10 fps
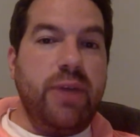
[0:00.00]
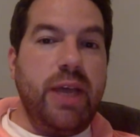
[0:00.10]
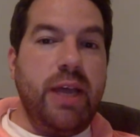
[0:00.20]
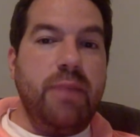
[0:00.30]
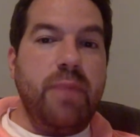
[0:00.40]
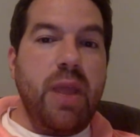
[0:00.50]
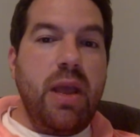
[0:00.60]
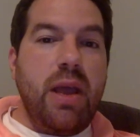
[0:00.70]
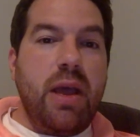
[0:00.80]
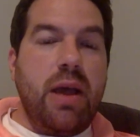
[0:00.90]
Again,
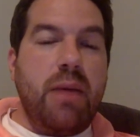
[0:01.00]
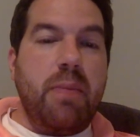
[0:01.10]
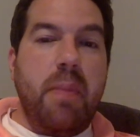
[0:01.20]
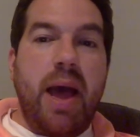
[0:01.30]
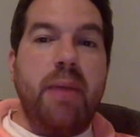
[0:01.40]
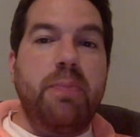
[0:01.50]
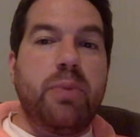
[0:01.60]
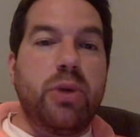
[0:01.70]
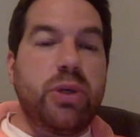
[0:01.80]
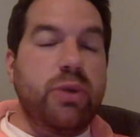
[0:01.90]
my
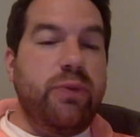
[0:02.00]
personal